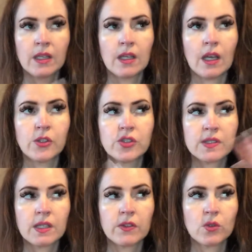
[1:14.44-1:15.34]
and you're
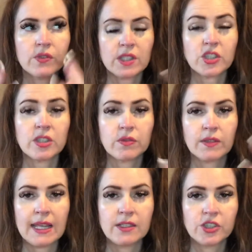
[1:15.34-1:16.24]
just giving off such a
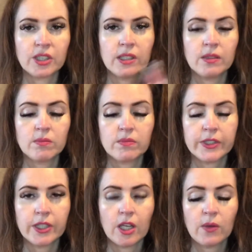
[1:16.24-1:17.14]
different energy,
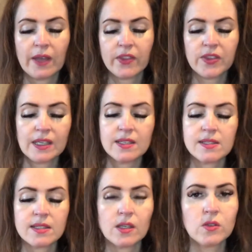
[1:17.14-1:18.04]
you know. And the thing
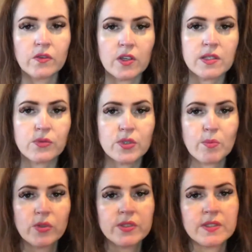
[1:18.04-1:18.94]
is, the universe is
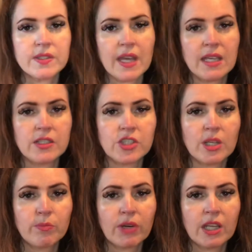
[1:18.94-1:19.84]
responding to that energy
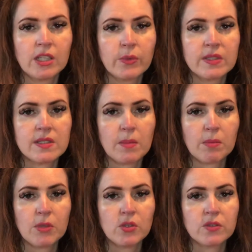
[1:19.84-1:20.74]
and bringing you in something
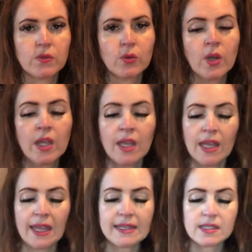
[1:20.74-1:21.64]
beautiful.
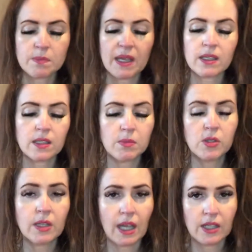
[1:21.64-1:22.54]
Expect
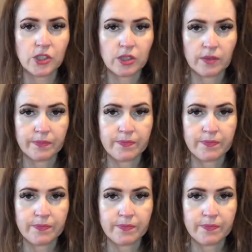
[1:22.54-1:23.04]
communication